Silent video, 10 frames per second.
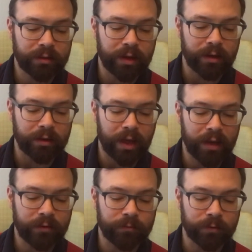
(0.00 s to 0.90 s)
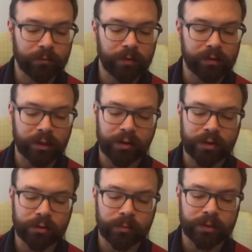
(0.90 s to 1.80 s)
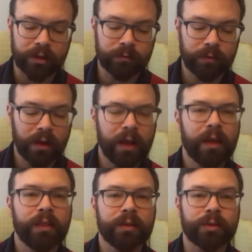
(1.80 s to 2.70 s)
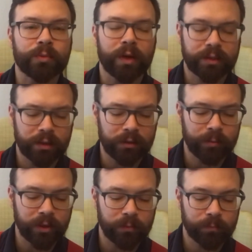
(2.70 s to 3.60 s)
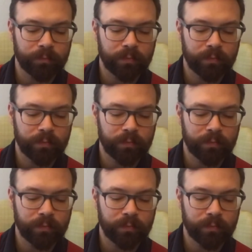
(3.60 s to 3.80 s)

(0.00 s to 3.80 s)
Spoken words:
and headed for the field, he thought to himself, "This is what it's all about.